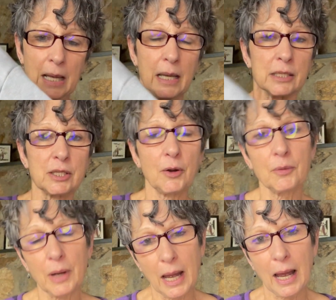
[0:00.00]

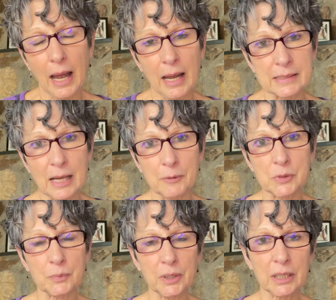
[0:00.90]
So as I was
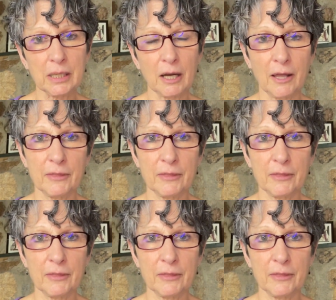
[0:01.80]
working on